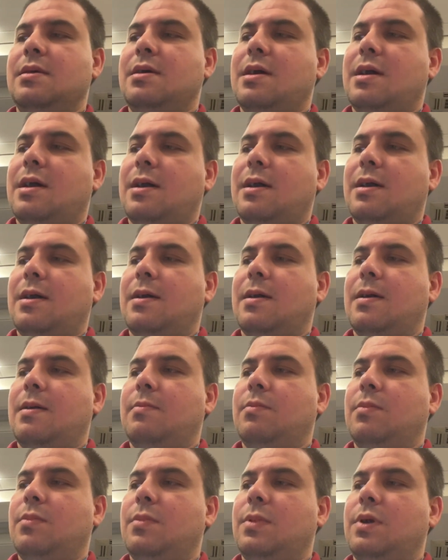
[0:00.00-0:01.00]

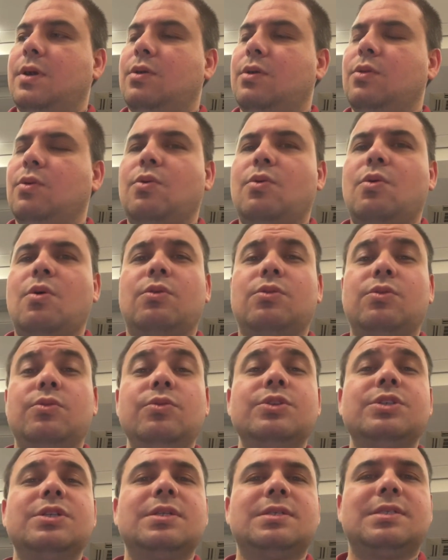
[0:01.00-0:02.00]
um,
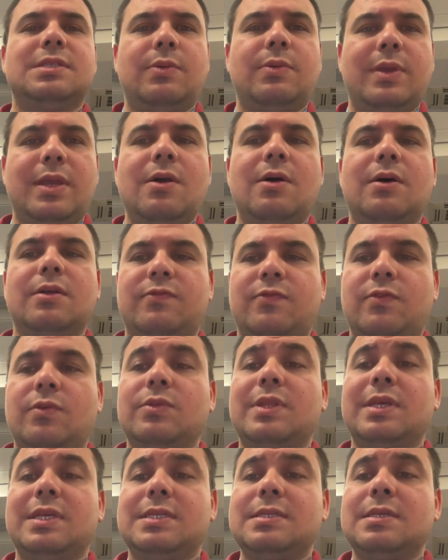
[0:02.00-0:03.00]
conclusions that we got from
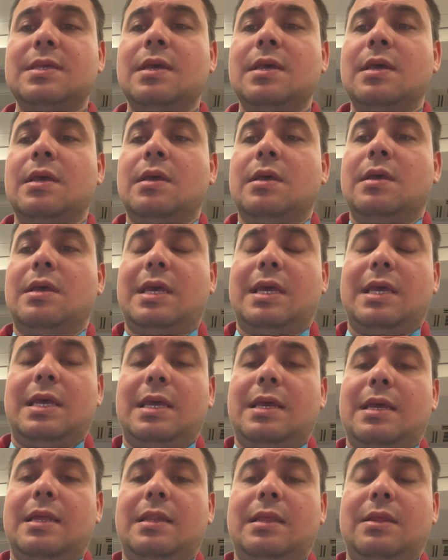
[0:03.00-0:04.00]
this.
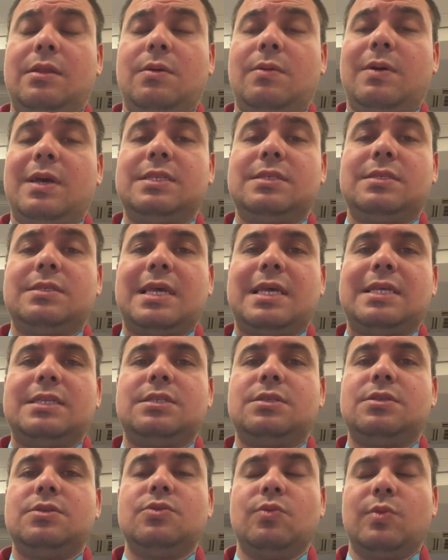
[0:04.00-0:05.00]
And
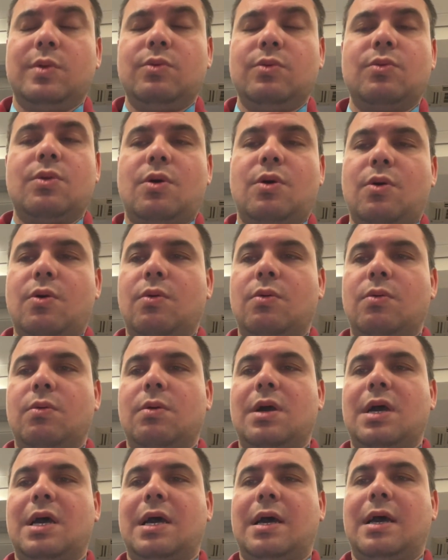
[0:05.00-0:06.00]
as you will know,
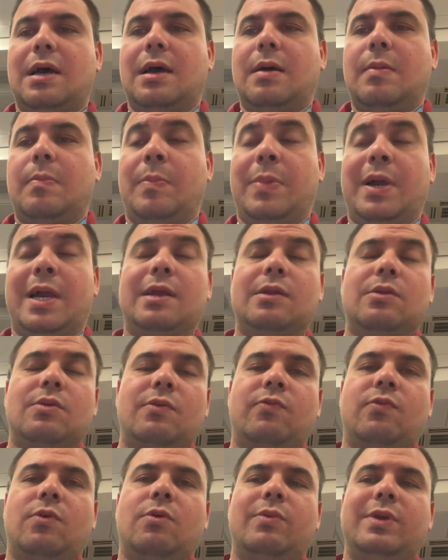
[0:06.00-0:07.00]
part
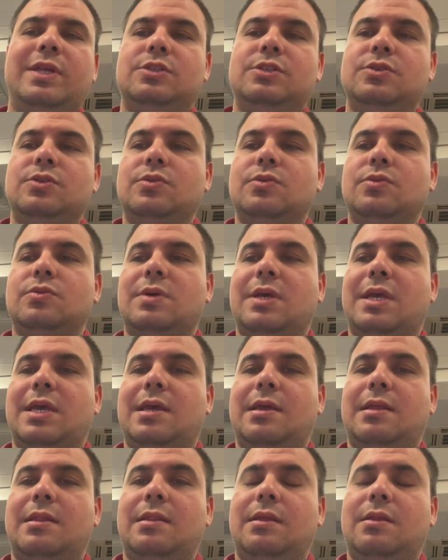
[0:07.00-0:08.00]
of what we do,
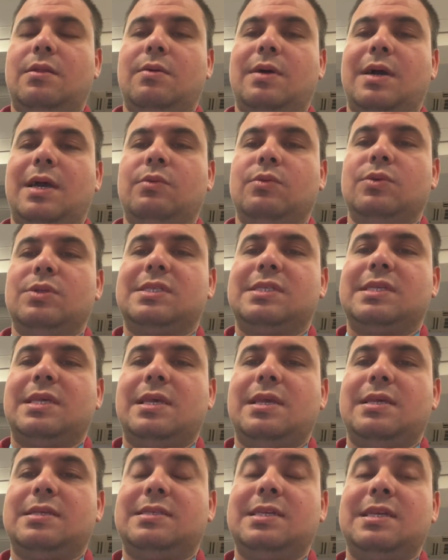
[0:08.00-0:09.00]
and I would
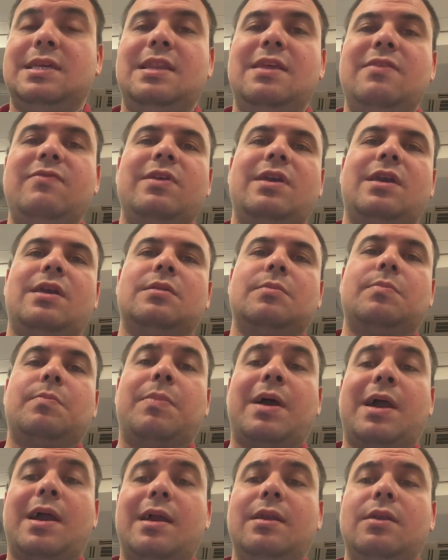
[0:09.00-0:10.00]
say a significant
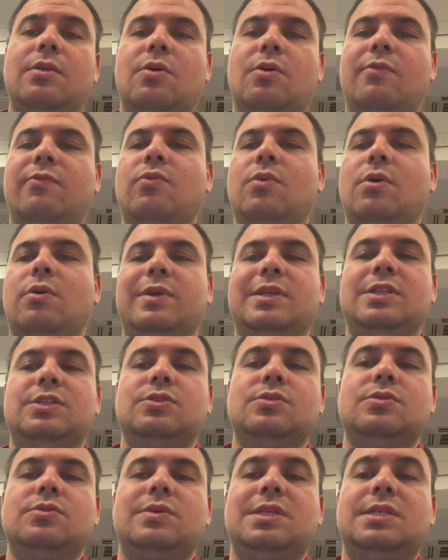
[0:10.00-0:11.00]
part of what we
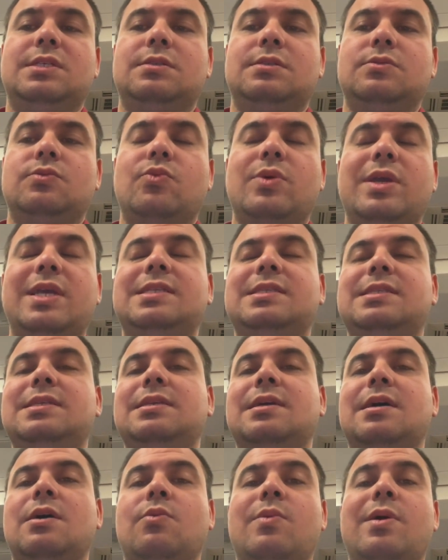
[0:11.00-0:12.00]
do, is
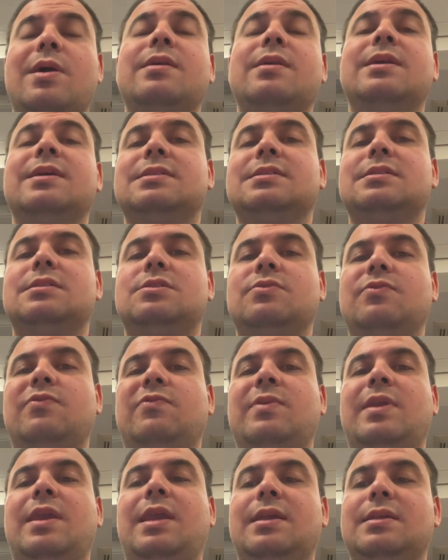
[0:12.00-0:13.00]
raising awareness to
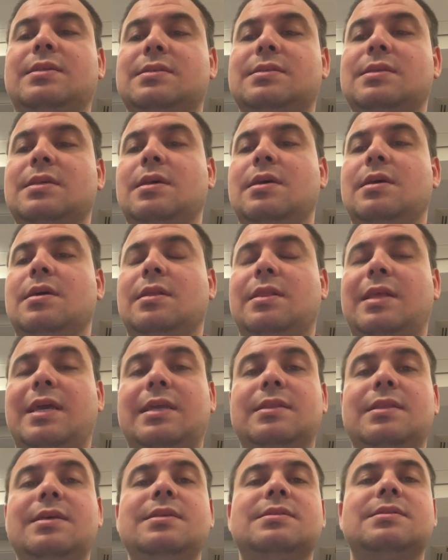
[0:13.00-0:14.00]
things
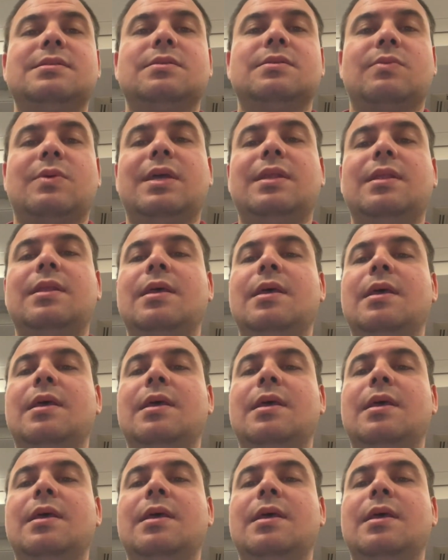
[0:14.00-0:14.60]
like this, right?